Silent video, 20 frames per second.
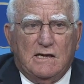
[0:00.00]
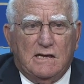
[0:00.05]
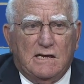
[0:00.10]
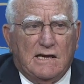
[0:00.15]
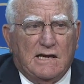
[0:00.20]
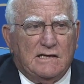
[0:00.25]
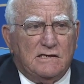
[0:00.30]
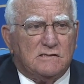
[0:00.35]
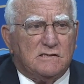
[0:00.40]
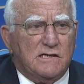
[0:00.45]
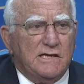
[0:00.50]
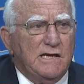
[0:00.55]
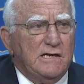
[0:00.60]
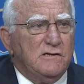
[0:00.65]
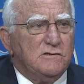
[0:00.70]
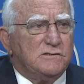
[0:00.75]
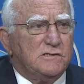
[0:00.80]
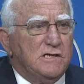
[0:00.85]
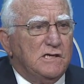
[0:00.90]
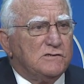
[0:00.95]
And as
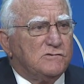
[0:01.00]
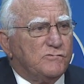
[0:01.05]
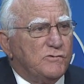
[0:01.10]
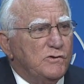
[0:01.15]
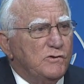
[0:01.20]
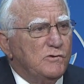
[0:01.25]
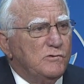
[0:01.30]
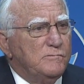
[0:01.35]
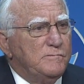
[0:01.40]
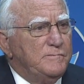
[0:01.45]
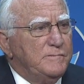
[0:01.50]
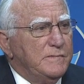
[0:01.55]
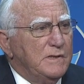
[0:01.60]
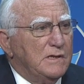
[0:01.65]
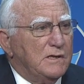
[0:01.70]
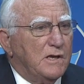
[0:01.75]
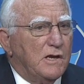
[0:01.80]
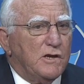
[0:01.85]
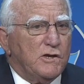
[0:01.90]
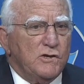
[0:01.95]
leaders in this room,
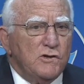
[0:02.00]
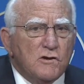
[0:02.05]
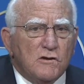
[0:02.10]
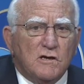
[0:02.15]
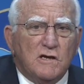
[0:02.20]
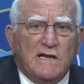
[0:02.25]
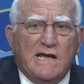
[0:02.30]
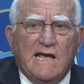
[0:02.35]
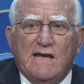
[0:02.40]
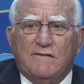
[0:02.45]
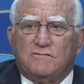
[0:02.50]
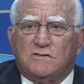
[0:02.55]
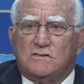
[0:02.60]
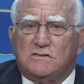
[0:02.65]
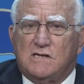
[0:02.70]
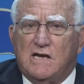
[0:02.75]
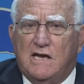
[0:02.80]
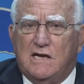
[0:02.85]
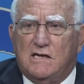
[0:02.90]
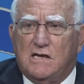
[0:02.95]
you're going to have to
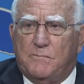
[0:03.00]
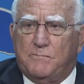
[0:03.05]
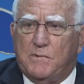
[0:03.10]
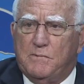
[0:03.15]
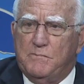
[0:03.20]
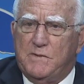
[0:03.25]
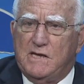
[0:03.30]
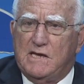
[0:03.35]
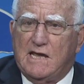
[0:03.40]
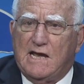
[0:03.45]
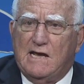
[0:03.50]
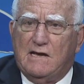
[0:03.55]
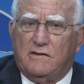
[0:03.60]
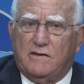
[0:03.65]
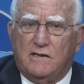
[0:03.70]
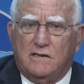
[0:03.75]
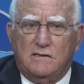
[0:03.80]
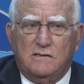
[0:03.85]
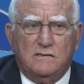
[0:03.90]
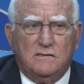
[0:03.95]
stand up and be
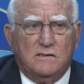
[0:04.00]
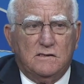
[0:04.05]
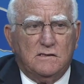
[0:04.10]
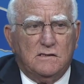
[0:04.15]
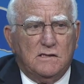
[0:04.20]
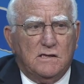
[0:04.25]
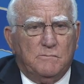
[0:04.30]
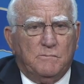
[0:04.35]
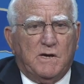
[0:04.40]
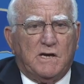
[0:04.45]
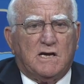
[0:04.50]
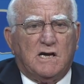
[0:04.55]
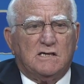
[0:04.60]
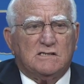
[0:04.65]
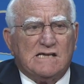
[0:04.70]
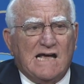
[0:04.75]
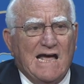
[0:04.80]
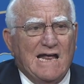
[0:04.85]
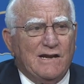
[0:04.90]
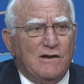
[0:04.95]
counted. Because
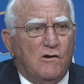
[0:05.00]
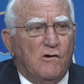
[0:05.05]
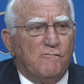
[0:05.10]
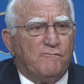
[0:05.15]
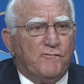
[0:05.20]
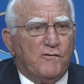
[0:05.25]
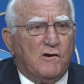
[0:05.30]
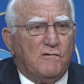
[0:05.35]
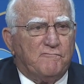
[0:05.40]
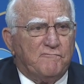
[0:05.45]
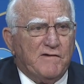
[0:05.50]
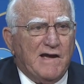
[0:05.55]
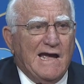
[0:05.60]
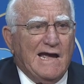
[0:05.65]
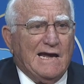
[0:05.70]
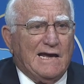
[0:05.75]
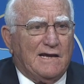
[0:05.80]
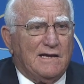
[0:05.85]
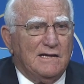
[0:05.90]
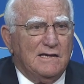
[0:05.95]
I know for a
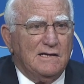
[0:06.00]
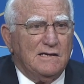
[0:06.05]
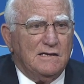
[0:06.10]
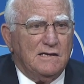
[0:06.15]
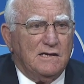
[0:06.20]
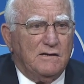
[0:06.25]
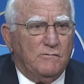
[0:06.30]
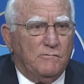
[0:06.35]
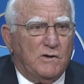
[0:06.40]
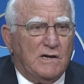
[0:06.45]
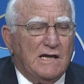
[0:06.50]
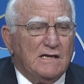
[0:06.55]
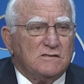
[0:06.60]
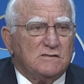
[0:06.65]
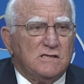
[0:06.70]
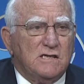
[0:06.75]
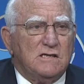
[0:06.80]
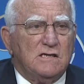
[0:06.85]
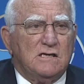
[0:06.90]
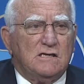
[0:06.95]
fact, when I
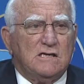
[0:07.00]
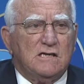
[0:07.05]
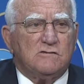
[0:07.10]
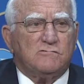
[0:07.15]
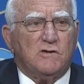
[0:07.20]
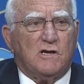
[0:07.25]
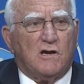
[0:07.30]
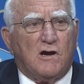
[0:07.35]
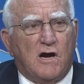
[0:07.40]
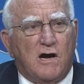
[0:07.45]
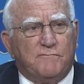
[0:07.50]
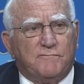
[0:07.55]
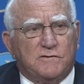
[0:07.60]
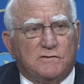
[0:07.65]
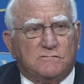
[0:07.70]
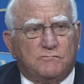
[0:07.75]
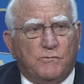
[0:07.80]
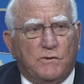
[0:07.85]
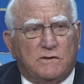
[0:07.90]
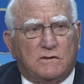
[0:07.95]
sit in the district
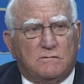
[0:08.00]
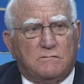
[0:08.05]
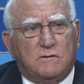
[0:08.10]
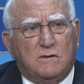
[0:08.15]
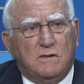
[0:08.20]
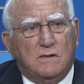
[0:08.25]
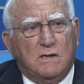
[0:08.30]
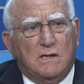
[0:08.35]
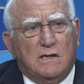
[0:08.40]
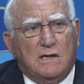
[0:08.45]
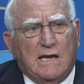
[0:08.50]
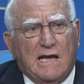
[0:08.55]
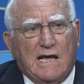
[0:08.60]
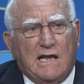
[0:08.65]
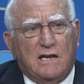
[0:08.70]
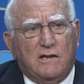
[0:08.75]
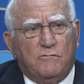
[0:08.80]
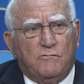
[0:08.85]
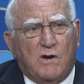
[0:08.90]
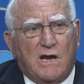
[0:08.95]
office with
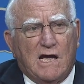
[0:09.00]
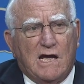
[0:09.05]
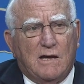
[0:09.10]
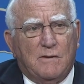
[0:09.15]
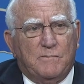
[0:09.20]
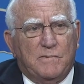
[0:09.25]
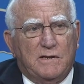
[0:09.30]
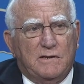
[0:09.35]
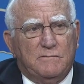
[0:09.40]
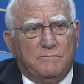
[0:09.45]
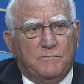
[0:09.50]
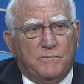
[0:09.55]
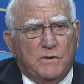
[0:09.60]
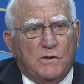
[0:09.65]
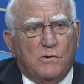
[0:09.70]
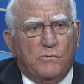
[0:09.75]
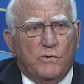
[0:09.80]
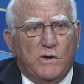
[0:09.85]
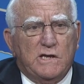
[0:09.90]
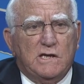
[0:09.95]
Alan Robb and
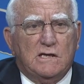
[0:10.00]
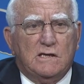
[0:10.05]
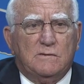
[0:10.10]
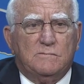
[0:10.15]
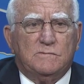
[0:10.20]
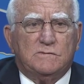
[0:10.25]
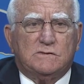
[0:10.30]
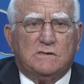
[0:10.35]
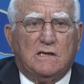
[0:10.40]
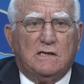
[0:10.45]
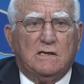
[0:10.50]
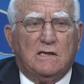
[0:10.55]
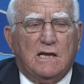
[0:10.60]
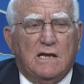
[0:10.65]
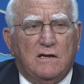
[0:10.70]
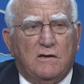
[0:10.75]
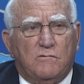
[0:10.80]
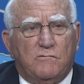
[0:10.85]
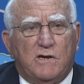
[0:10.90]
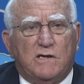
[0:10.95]
Bill Williams and
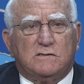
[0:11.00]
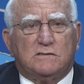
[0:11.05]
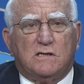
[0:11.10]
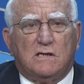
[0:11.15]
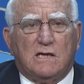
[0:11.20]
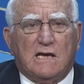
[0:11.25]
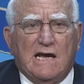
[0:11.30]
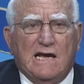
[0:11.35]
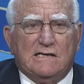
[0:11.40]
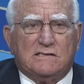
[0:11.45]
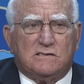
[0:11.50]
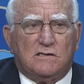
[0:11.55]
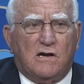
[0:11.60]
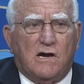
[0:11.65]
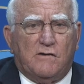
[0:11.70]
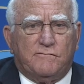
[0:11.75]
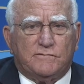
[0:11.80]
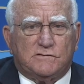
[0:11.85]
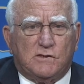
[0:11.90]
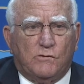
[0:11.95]
the rest of the guys in the
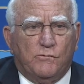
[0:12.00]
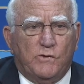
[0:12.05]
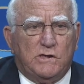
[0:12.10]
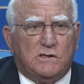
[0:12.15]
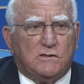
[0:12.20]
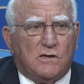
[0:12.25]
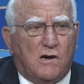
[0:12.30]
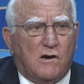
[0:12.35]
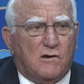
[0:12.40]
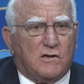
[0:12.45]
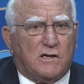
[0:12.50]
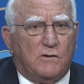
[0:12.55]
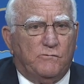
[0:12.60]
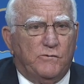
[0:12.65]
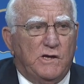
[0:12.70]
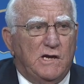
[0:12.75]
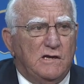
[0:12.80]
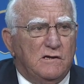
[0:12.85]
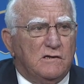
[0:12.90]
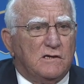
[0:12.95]
office, and we talk and
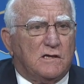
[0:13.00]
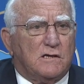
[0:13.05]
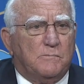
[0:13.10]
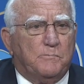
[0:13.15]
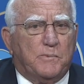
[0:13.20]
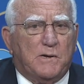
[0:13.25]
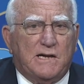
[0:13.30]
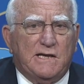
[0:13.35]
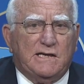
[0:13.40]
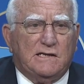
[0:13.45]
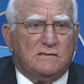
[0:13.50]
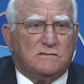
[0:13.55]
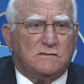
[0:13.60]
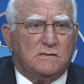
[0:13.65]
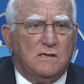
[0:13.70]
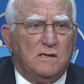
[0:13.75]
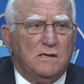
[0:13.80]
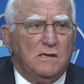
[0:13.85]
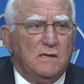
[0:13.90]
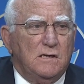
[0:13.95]
we hear the complaints,
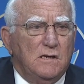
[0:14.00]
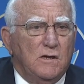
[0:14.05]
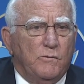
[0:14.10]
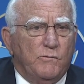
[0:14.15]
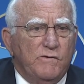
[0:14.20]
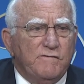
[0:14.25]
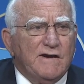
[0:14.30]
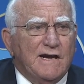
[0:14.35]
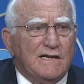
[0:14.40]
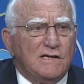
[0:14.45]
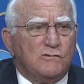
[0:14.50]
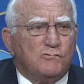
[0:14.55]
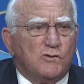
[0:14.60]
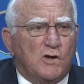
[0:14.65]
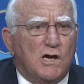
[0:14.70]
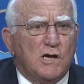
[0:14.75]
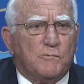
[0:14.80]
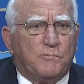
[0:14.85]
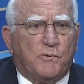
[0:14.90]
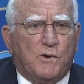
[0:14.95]
we've got a
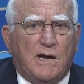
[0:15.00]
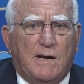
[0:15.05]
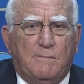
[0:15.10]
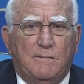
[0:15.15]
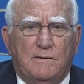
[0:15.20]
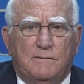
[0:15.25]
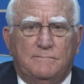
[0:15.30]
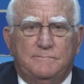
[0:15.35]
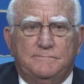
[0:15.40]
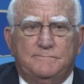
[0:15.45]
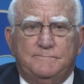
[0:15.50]
drug problem.